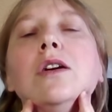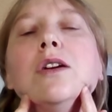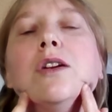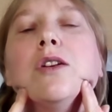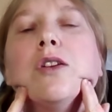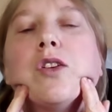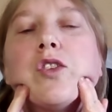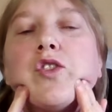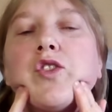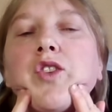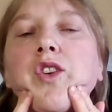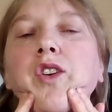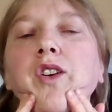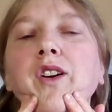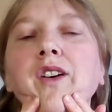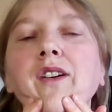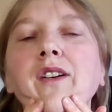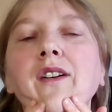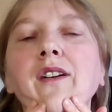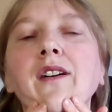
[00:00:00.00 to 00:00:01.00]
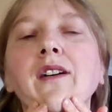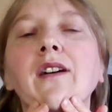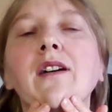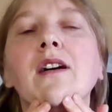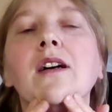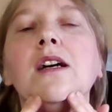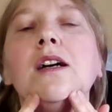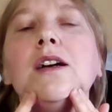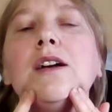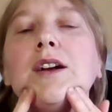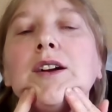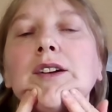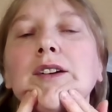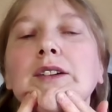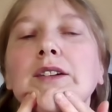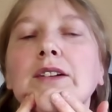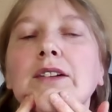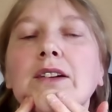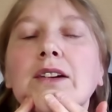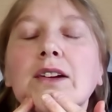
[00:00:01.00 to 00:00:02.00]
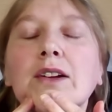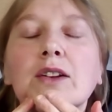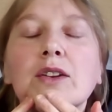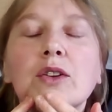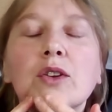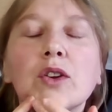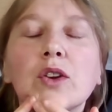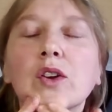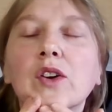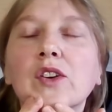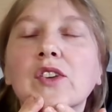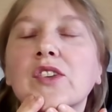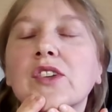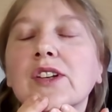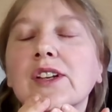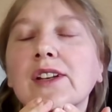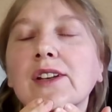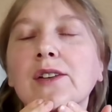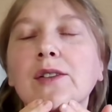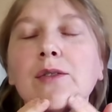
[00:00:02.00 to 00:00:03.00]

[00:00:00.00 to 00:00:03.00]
your jaw to your chin.